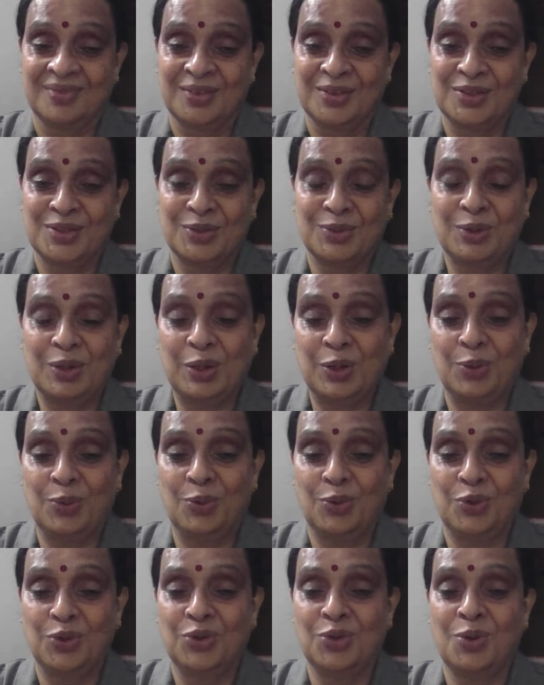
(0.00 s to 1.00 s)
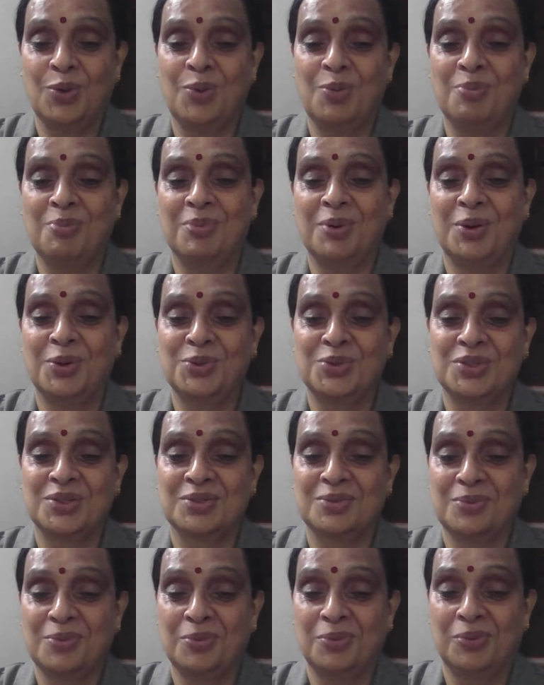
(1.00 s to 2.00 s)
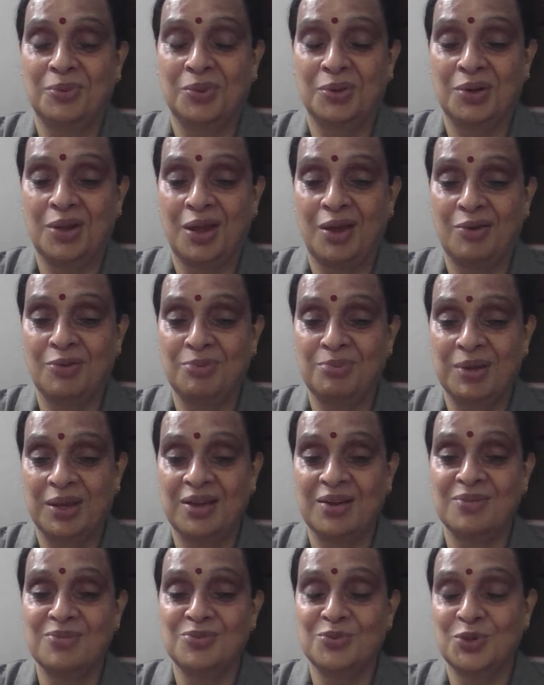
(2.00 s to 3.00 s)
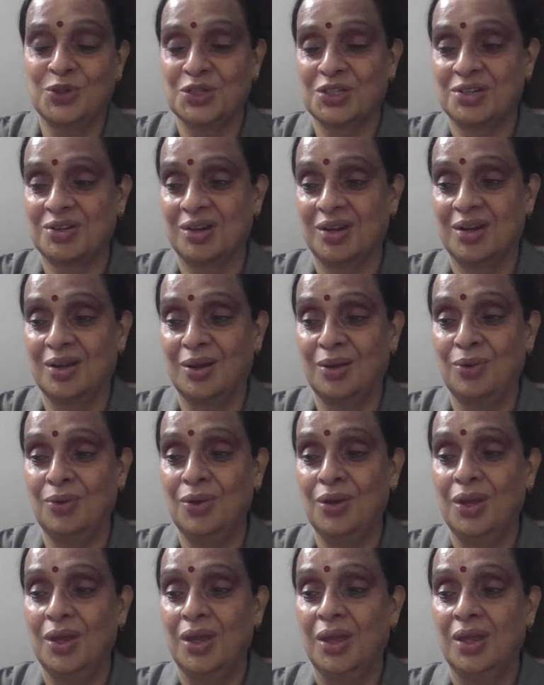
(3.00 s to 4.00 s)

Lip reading: So I know your mouth would have become watery now.